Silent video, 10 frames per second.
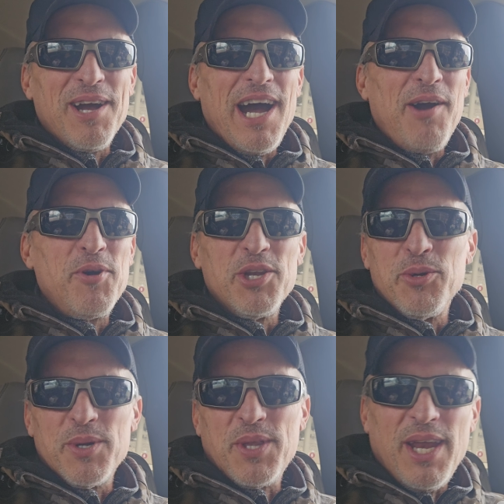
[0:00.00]
and I, I want to
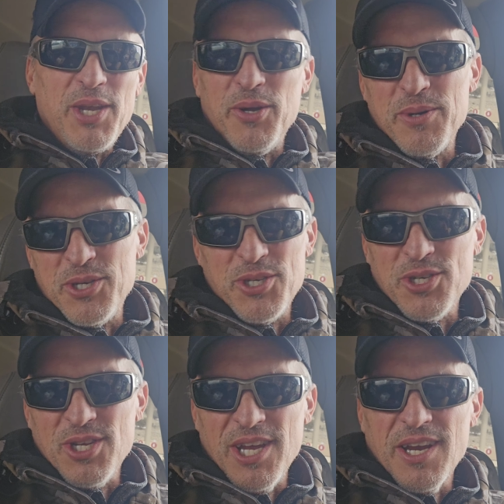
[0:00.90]
do what they do, which is
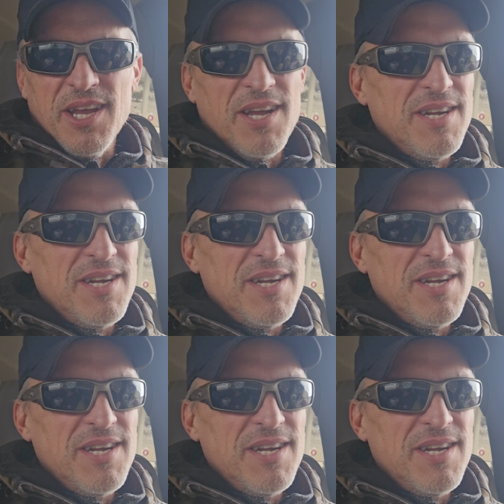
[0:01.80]
just like